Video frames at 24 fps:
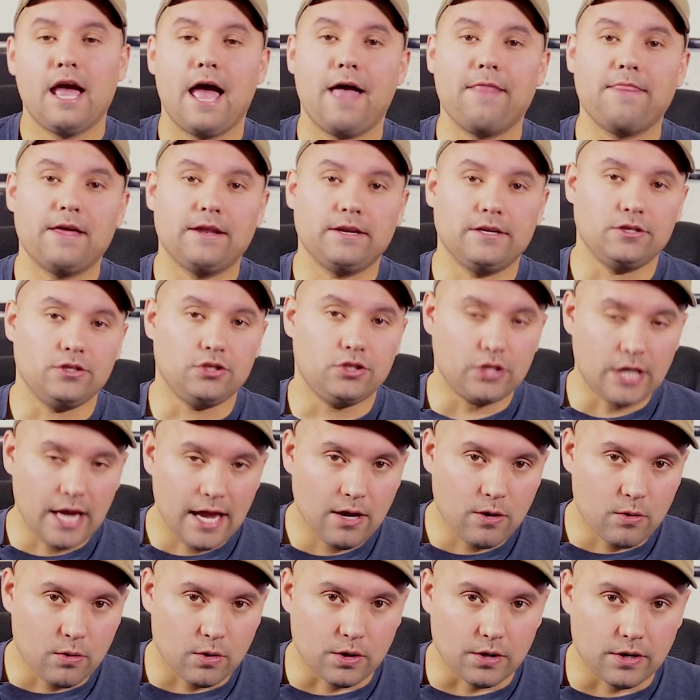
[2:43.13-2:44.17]
And then in
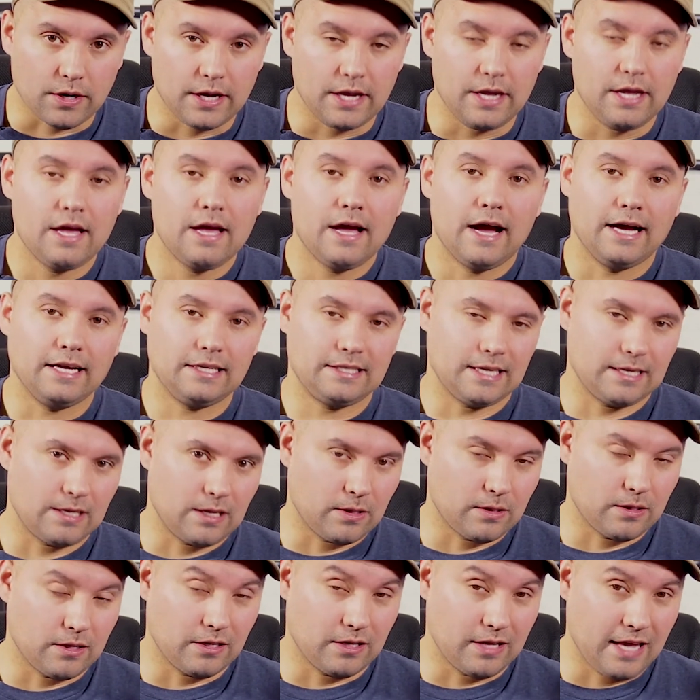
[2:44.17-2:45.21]
jQuery, I
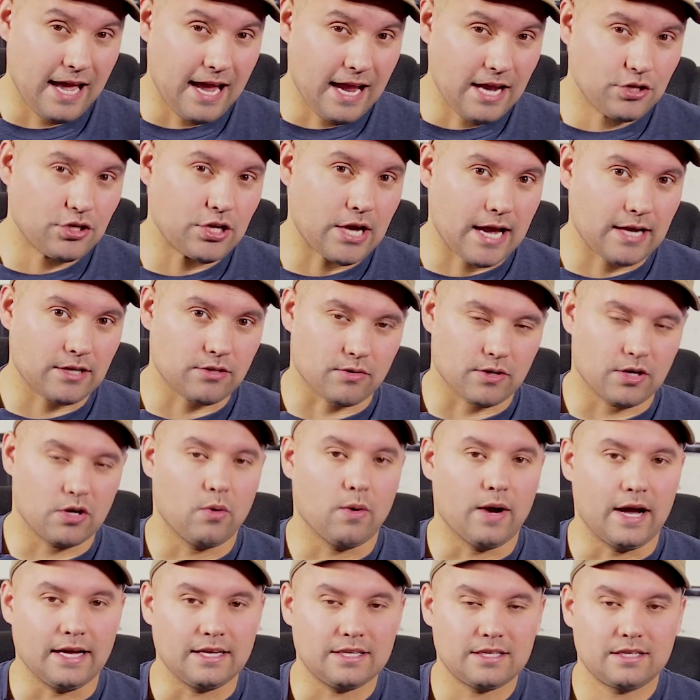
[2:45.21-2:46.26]
sent out an Ajax
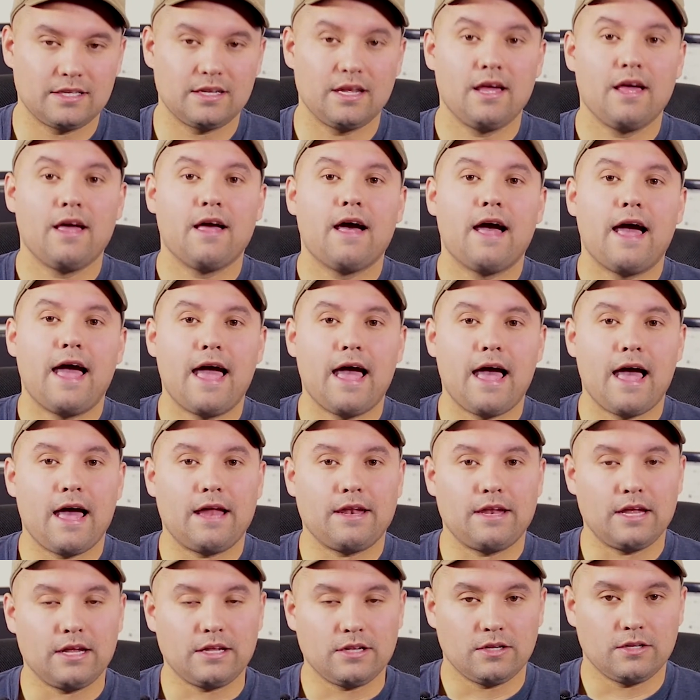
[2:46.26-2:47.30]
request,
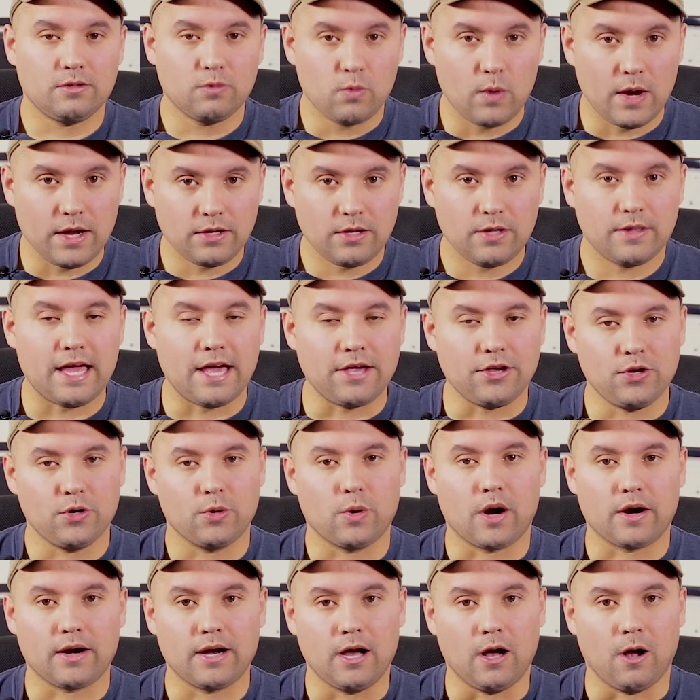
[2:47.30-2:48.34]
and it went to that
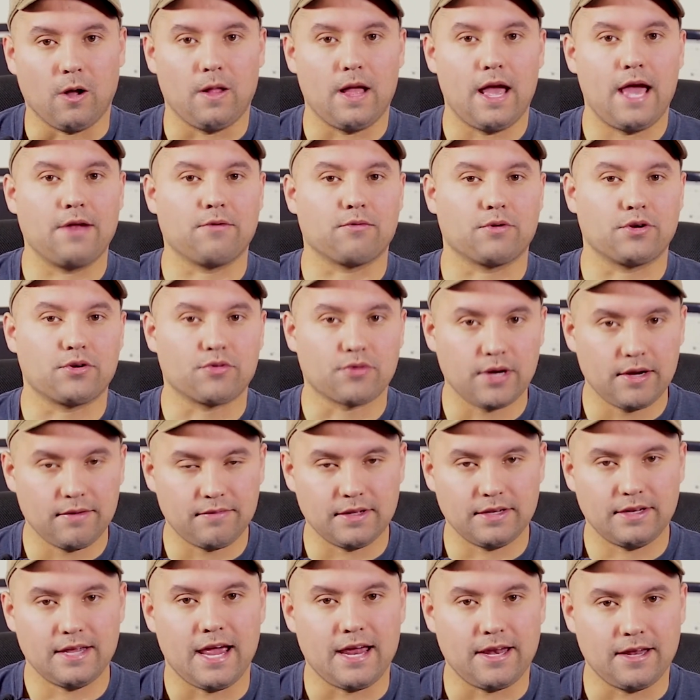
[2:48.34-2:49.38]
U R L and
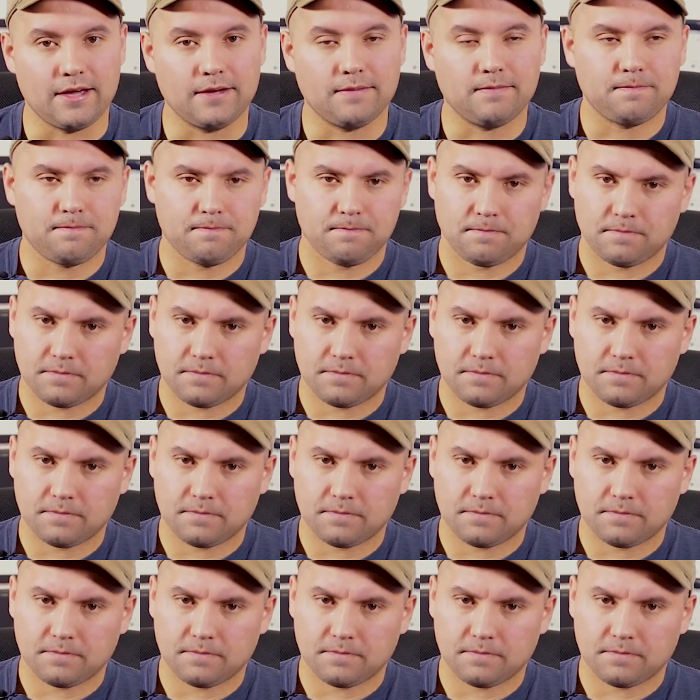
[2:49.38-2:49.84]
retrieved the data.